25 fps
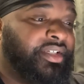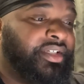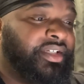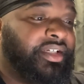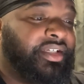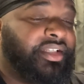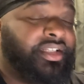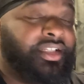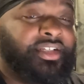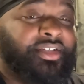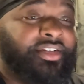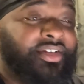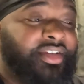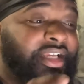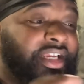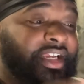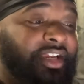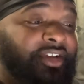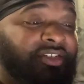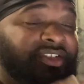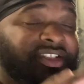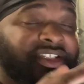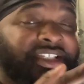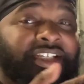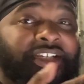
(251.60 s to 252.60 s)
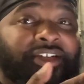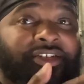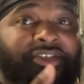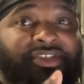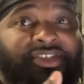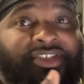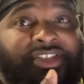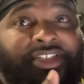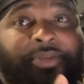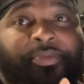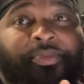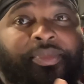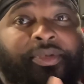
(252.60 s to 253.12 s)
They are LTL
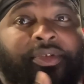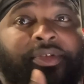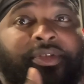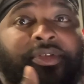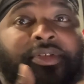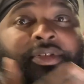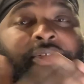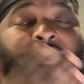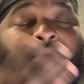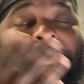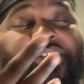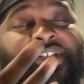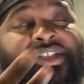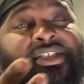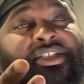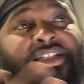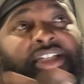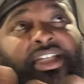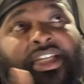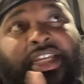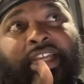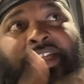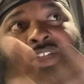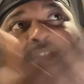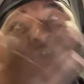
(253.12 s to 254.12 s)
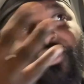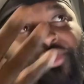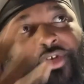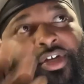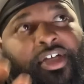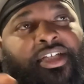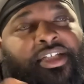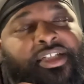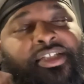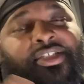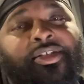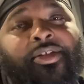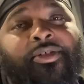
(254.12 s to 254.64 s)
shipping, which in
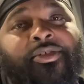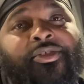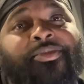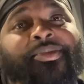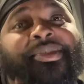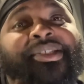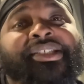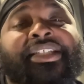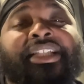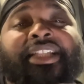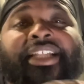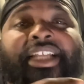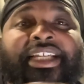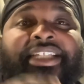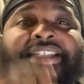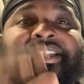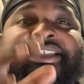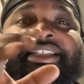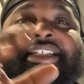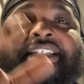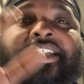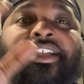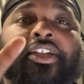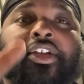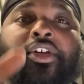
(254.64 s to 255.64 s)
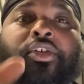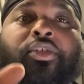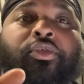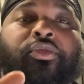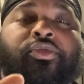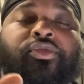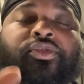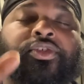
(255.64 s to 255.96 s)
trucking terms means less than load.